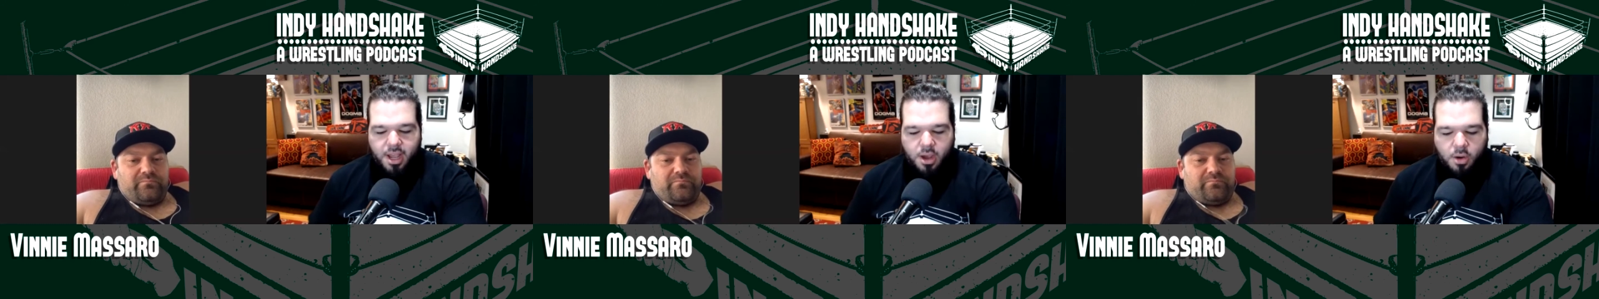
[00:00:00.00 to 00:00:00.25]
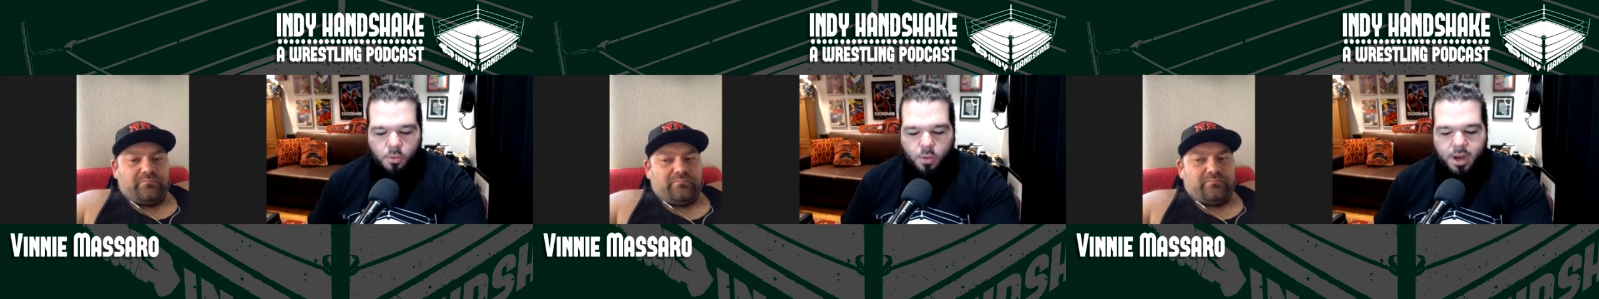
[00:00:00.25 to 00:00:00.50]

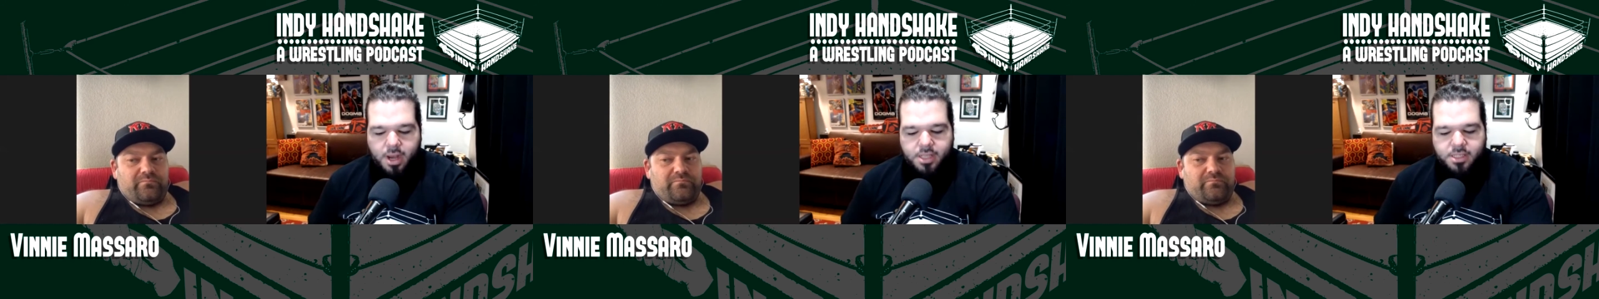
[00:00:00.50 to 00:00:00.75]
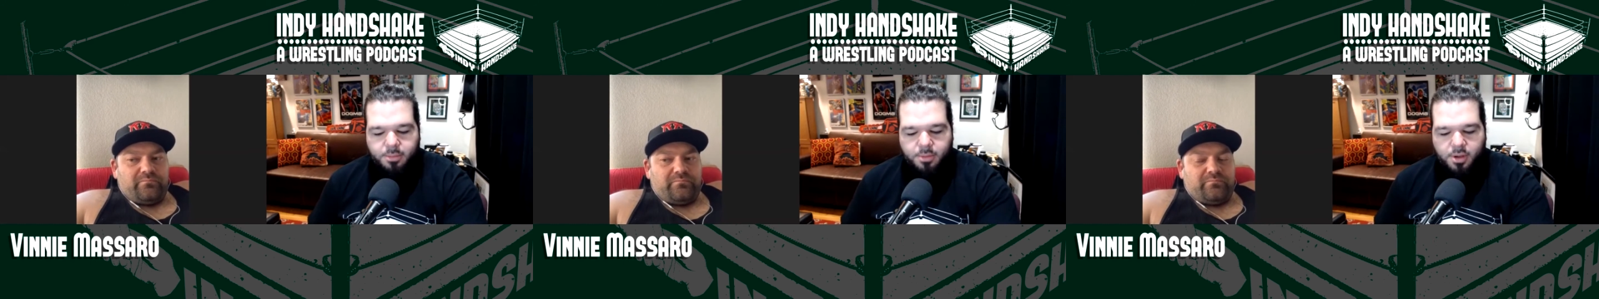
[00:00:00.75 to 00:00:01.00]
Speaker 1: Where did
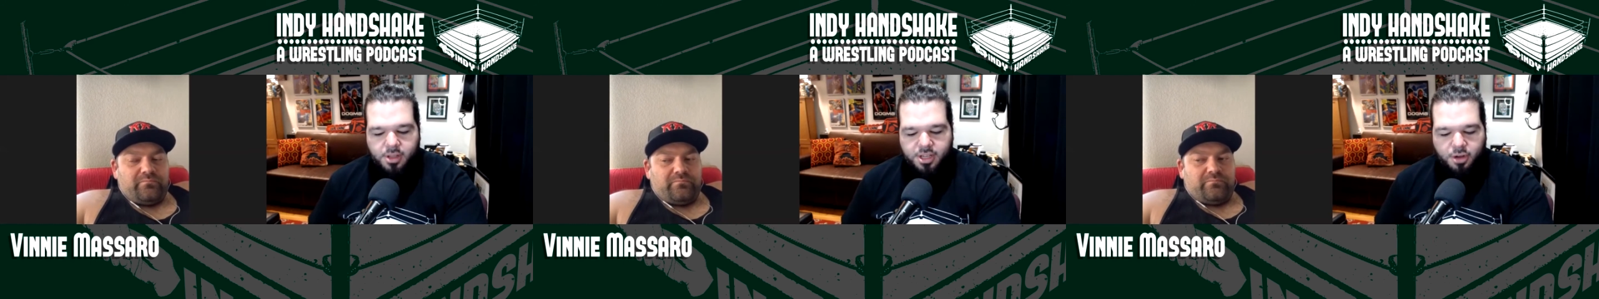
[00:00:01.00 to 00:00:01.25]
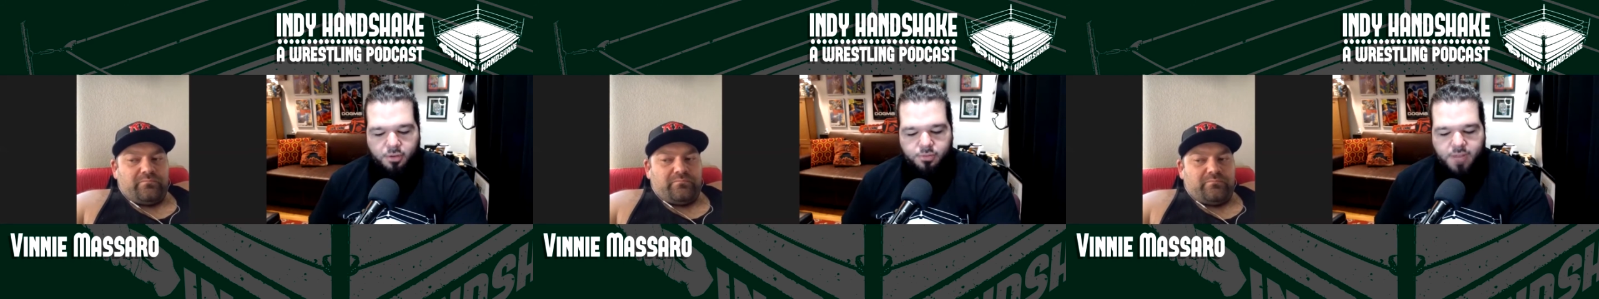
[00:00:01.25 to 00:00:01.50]
some you
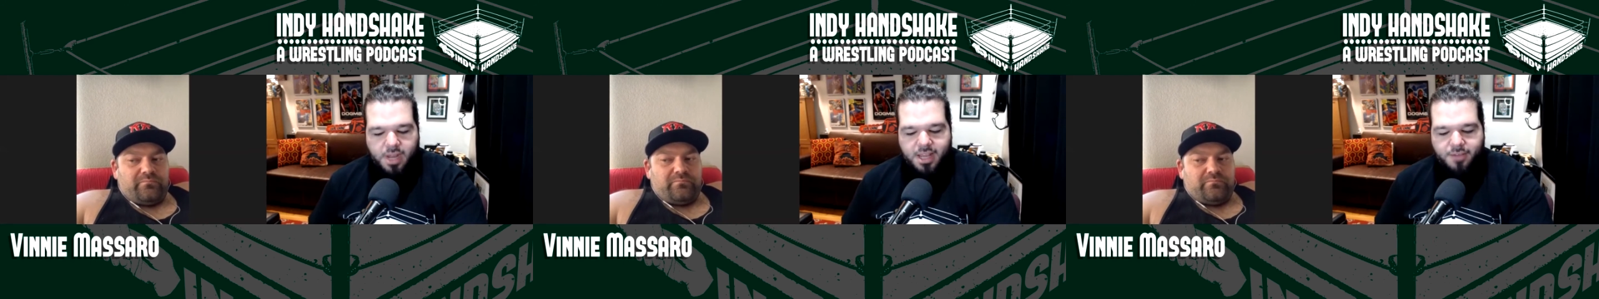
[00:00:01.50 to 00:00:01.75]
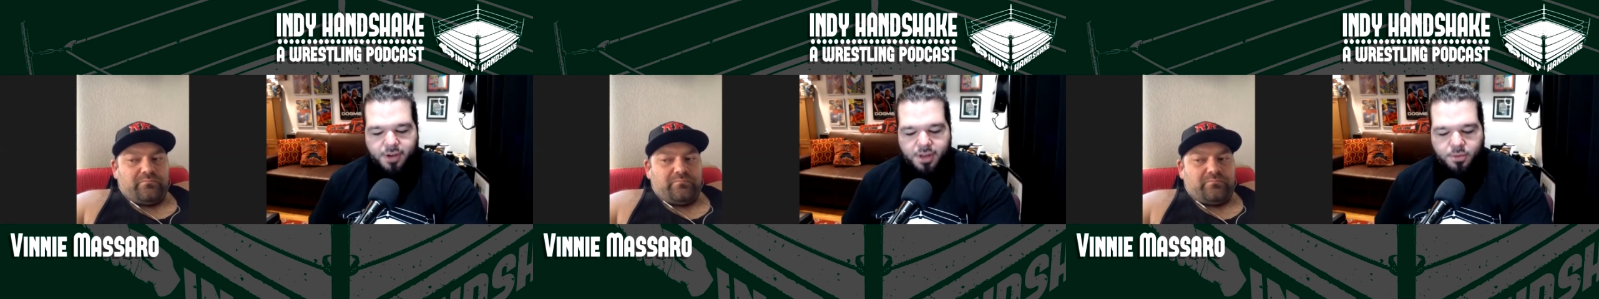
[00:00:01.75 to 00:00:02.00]
know any
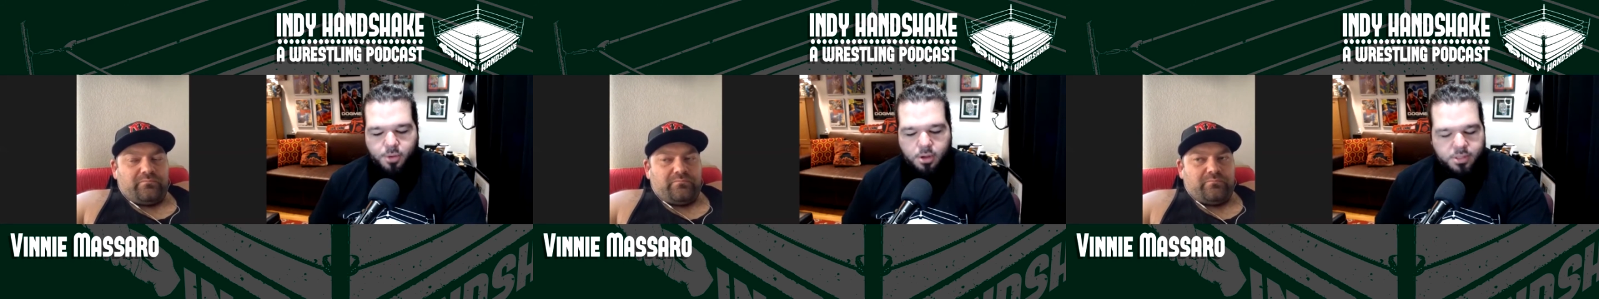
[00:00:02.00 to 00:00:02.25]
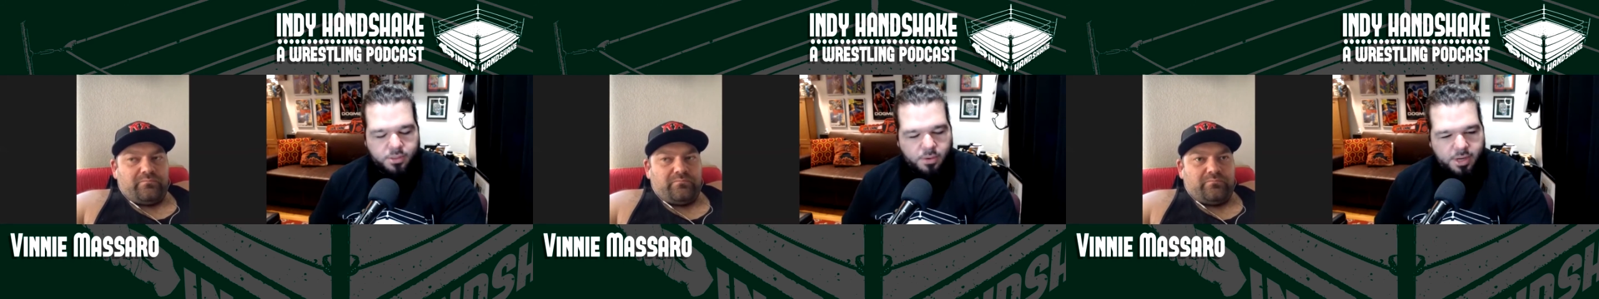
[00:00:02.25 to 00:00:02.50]
funny road
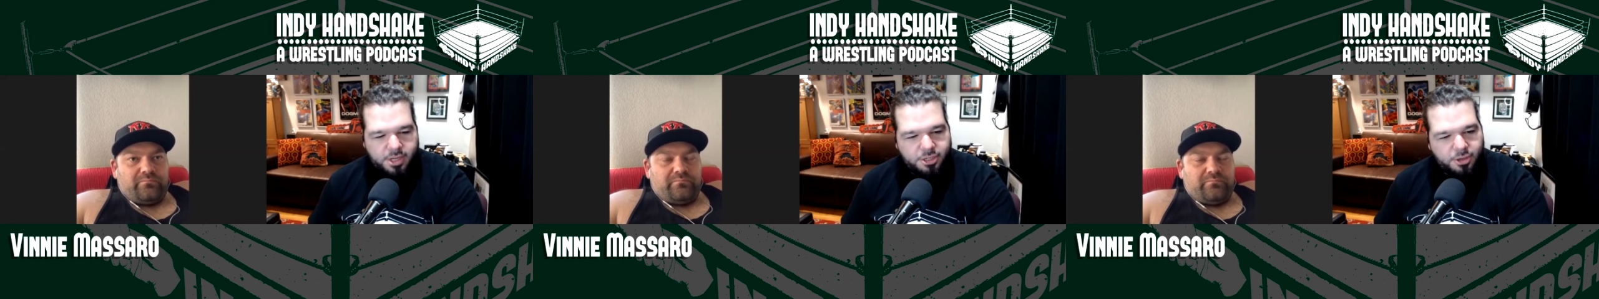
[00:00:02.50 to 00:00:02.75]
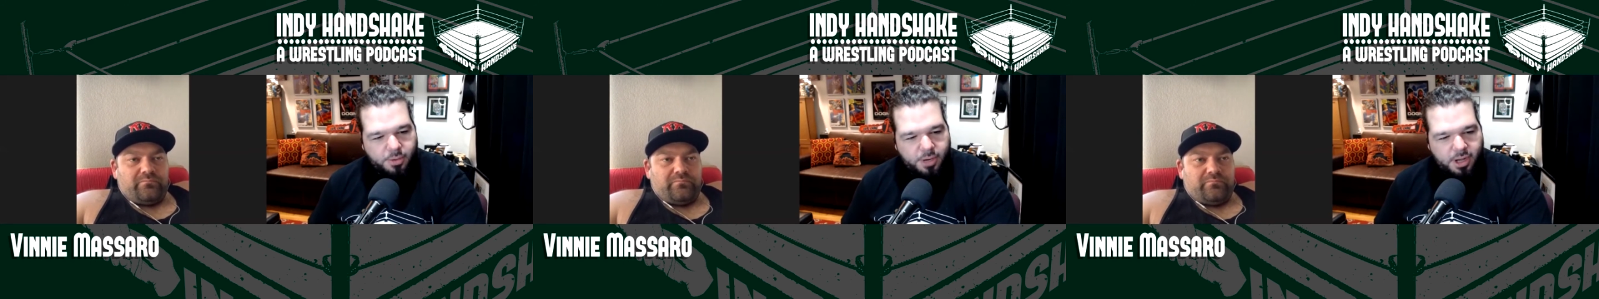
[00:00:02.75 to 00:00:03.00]
stories you
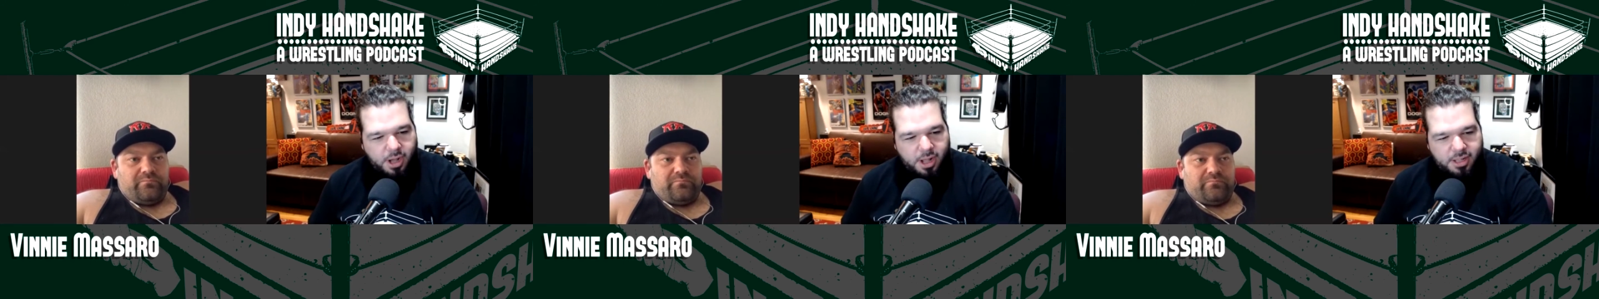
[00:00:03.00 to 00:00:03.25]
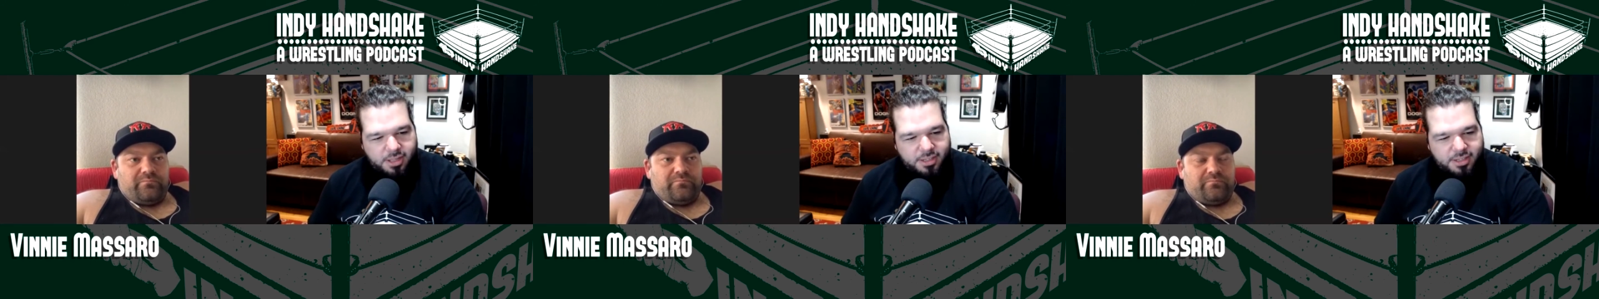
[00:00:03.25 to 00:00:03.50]
can
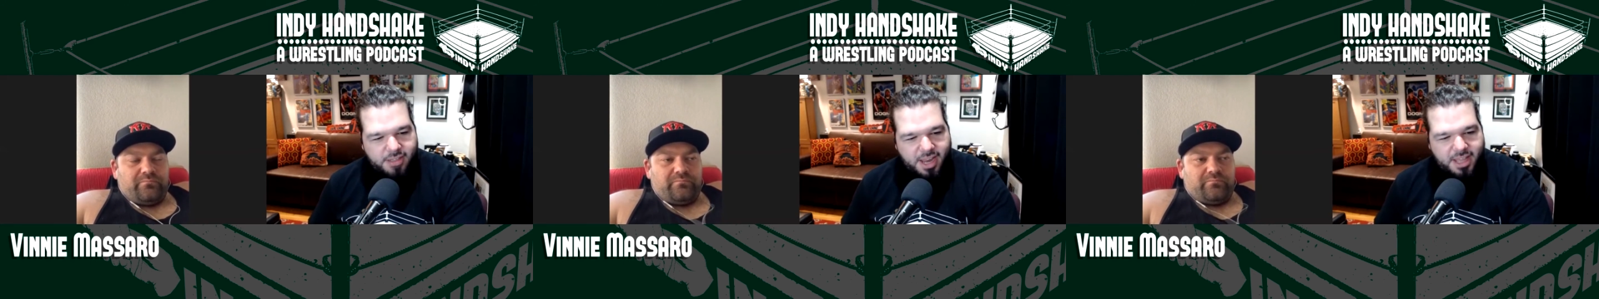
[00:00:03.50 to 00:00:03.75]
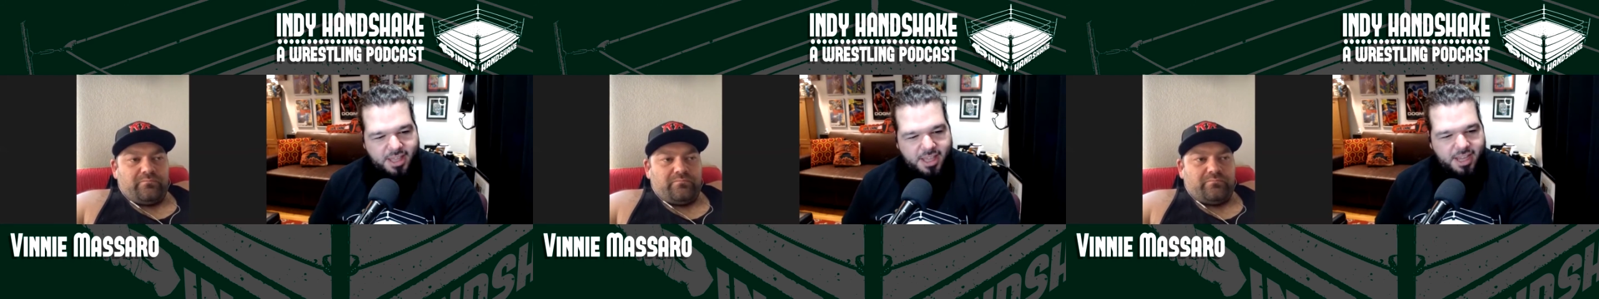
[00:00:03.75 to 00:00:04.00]
recall
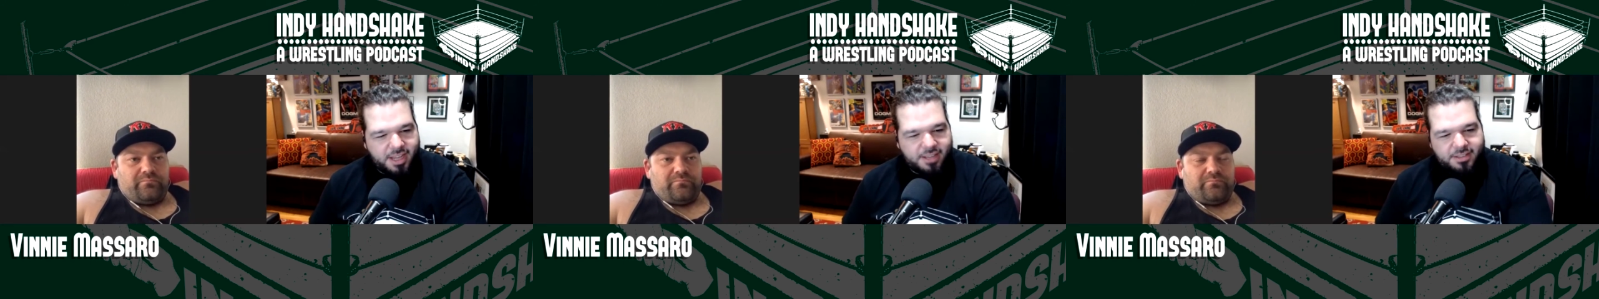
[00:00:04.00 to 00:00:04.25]
anything